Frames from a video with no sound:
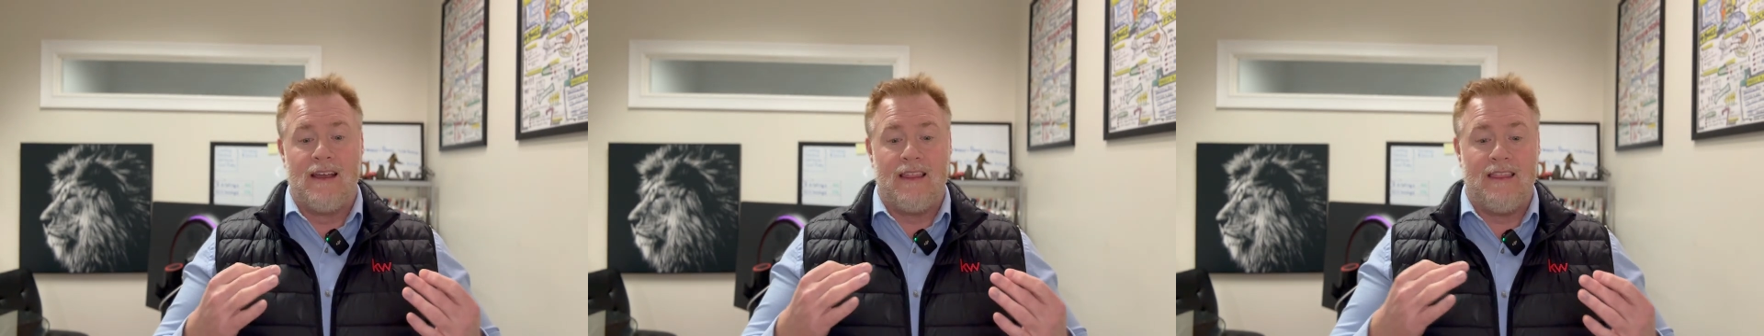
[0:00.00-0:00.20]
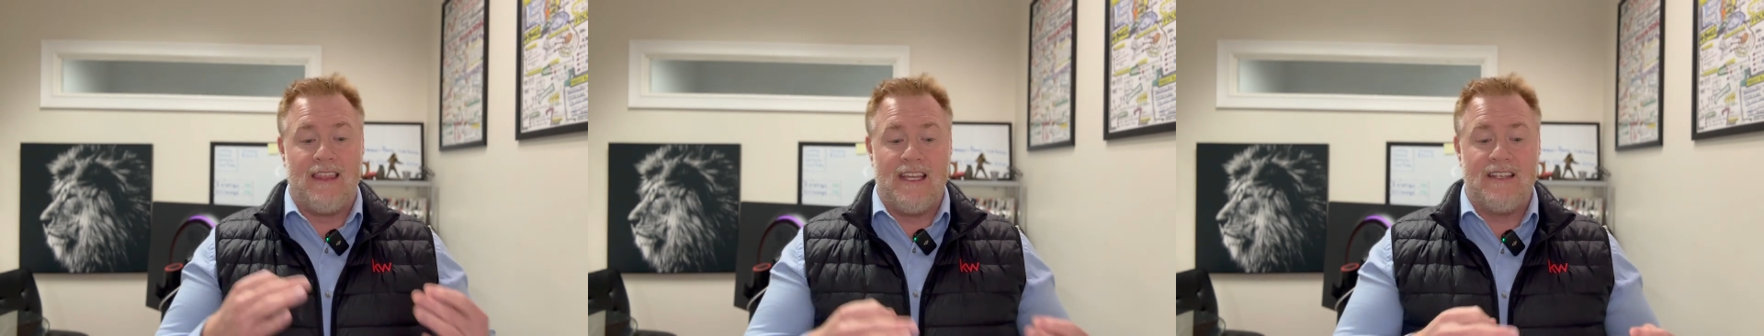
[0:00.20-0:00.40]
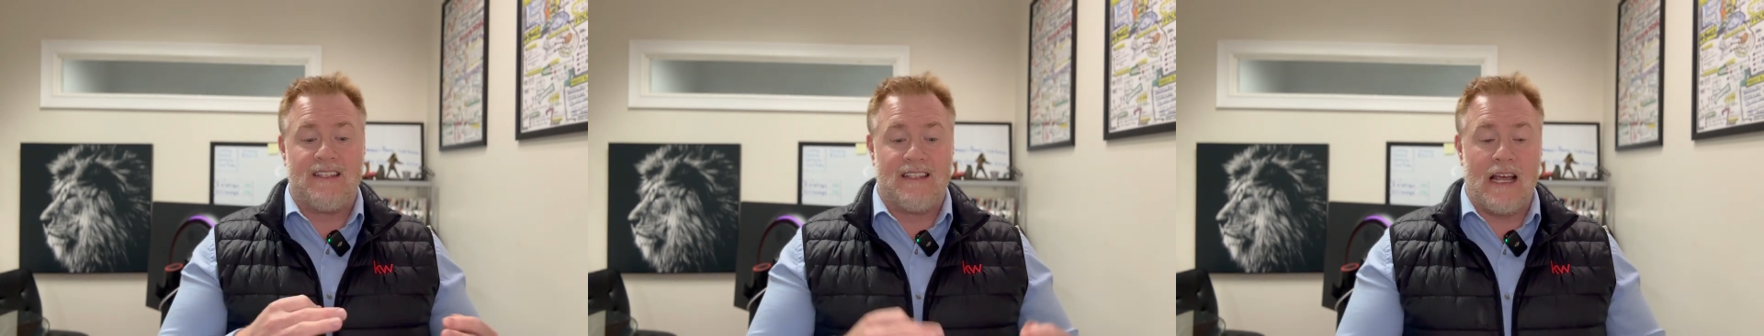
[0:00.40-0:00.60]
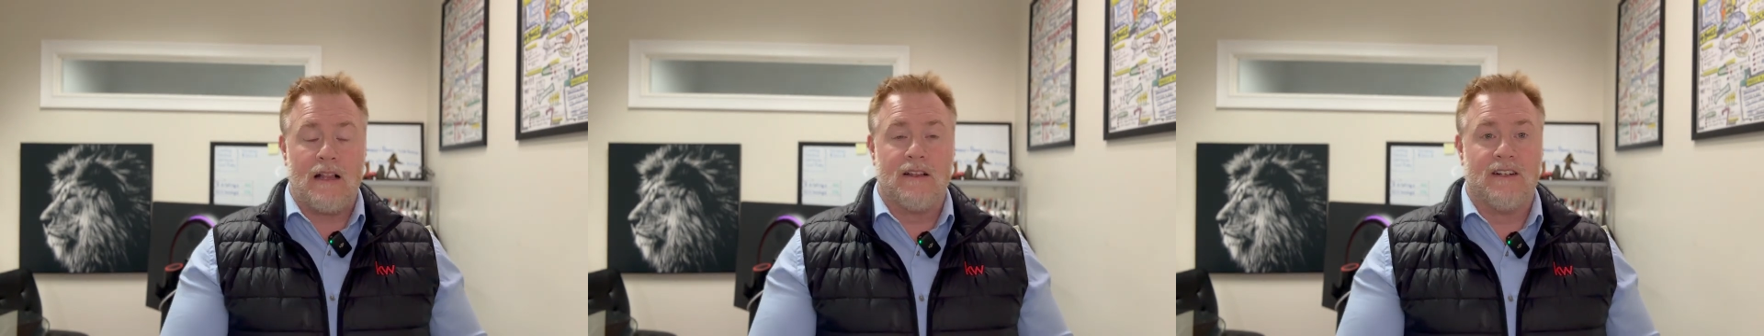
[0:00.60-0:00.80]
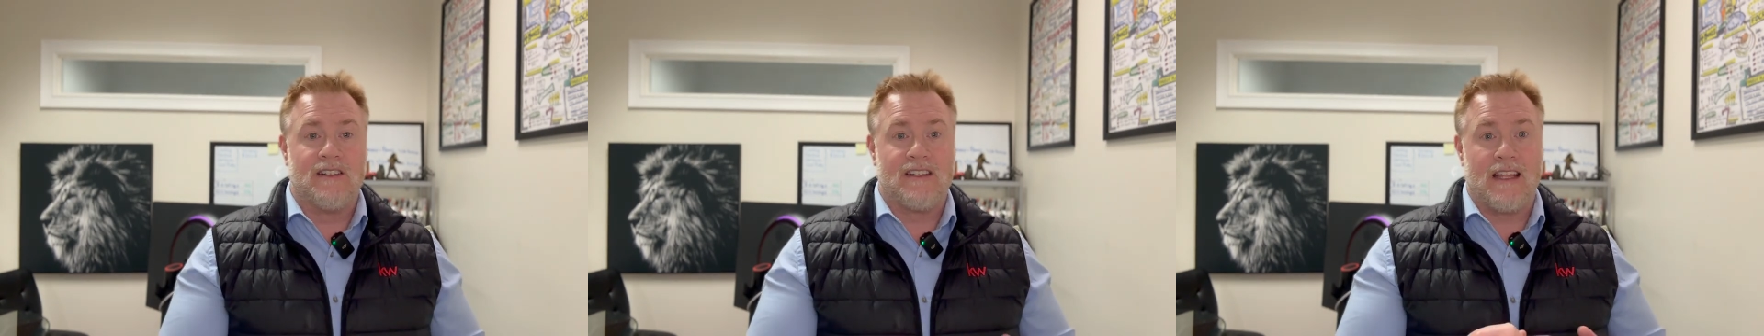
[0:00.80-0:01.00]
these
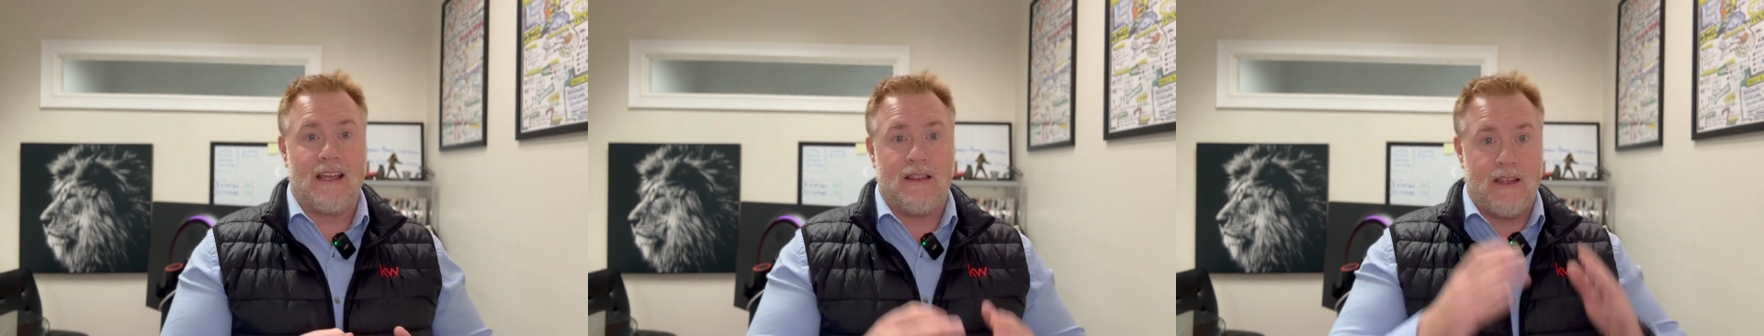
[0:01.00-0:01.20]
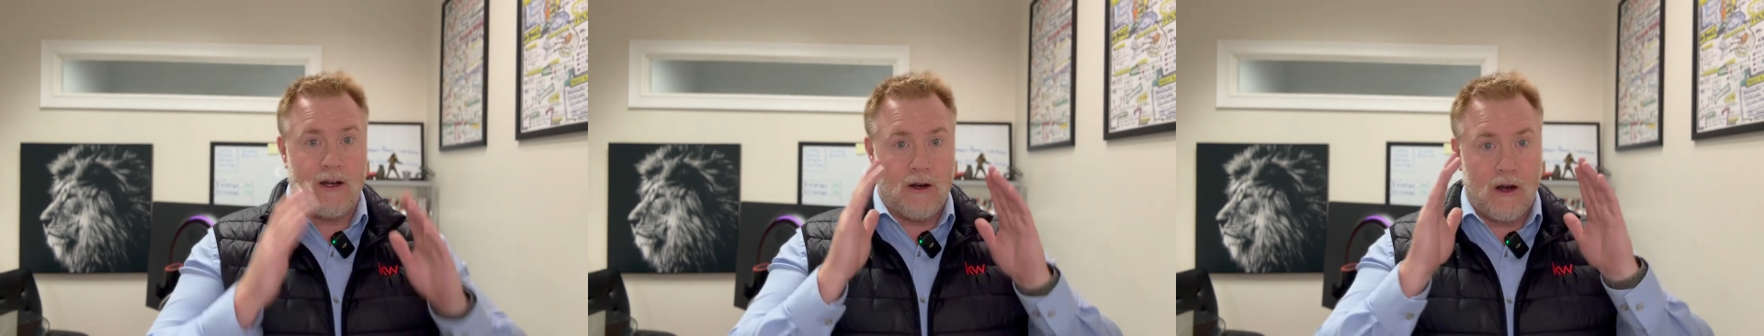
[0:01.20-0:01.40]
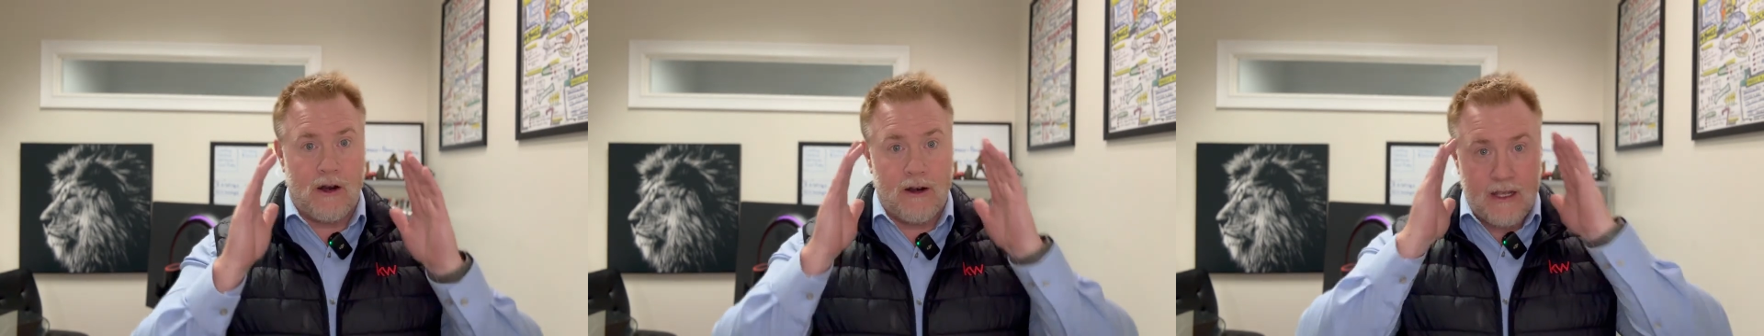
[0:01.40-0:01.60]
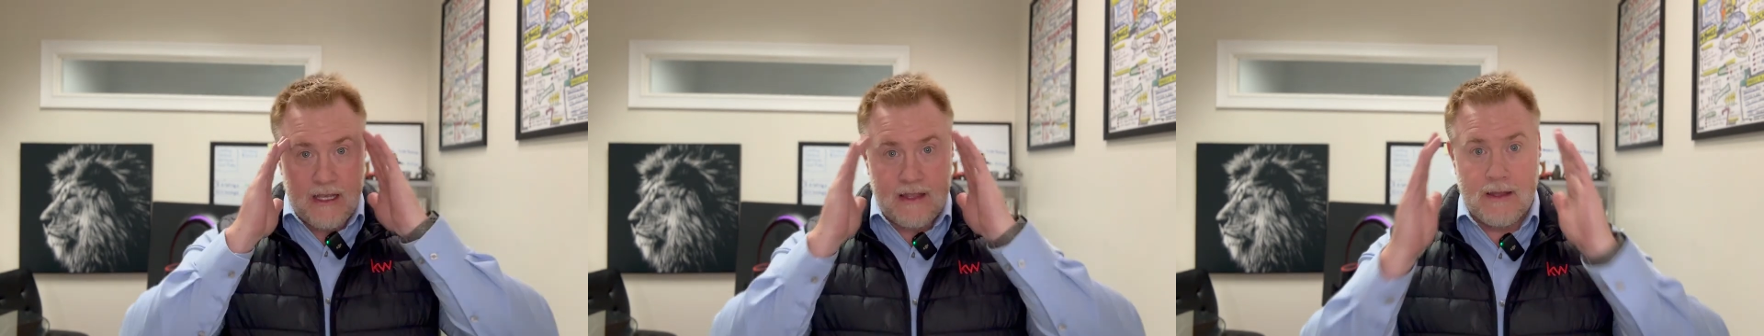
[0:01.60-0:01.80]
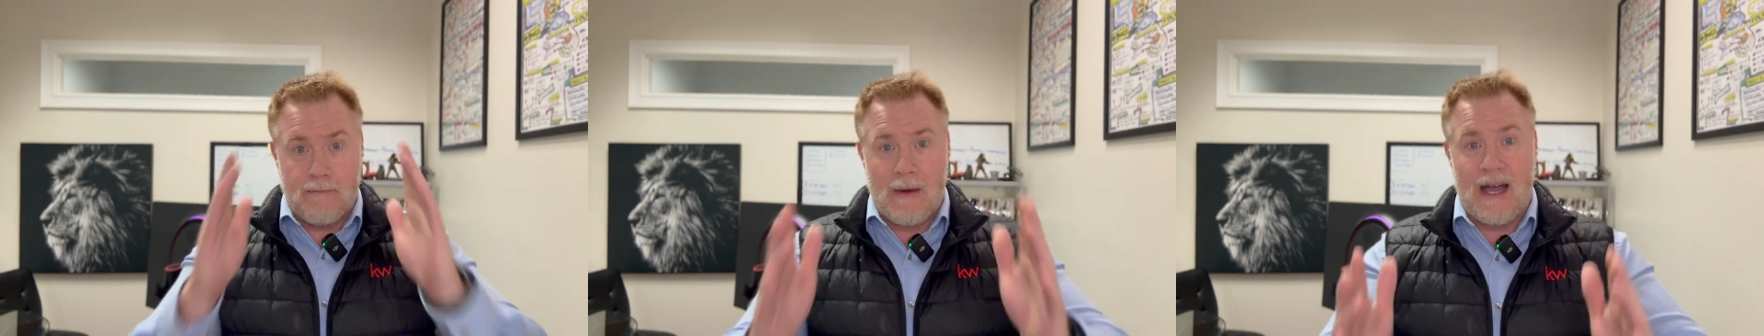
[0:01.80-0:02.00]
sellers, they're already
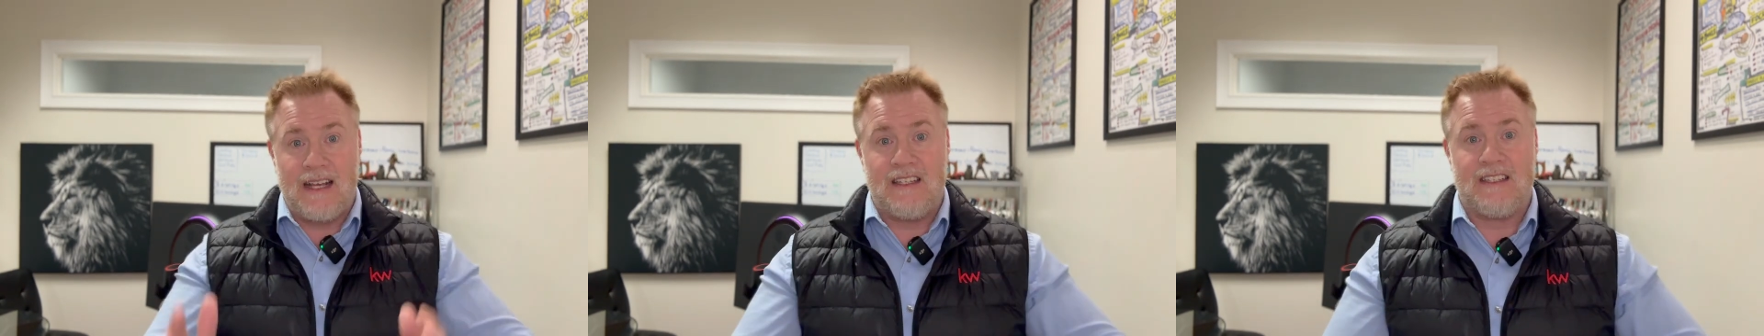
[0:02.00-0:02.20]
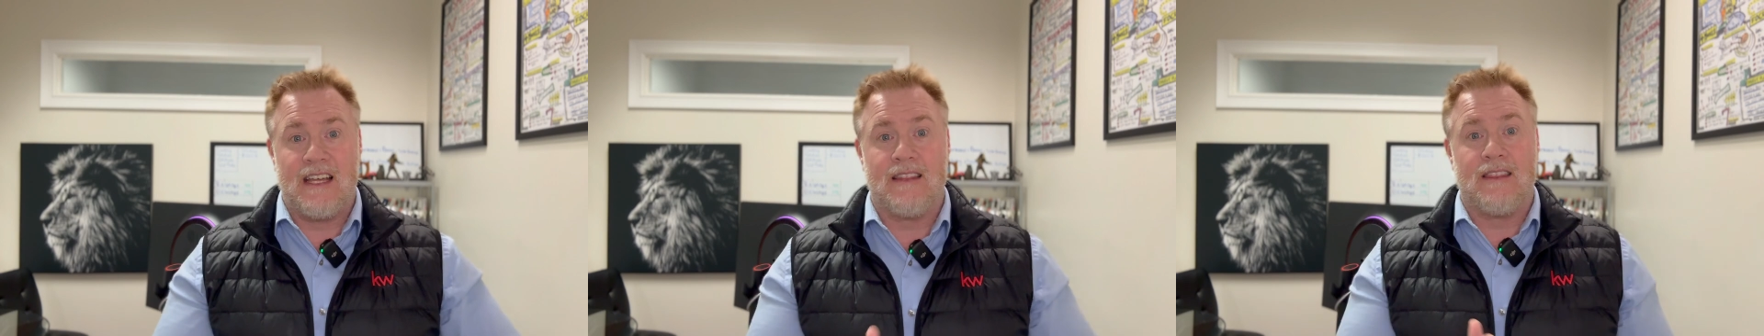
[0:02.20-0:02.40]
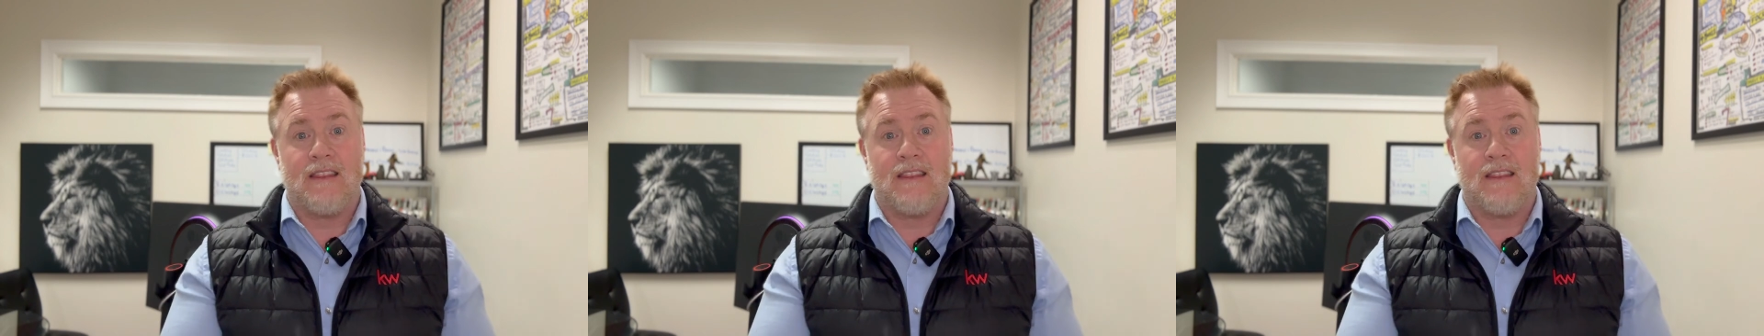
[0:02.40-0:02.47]
in the mindset